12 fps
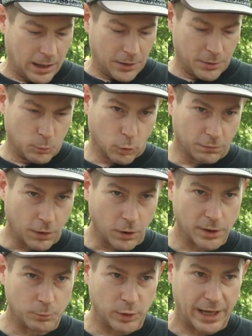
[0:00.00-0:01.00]
The more
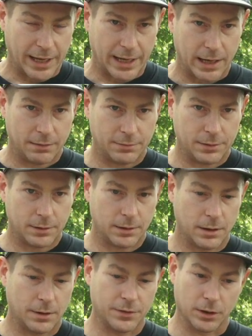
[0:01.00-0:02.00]
volume we have,
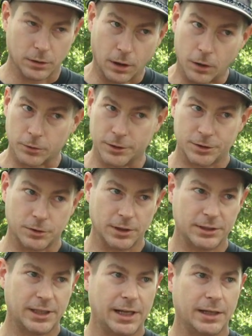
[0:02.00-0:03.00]
the longer it's going to
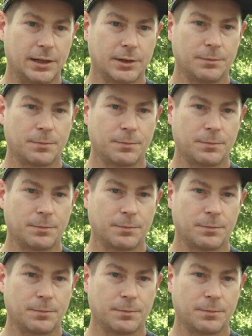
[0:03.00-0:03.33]
take.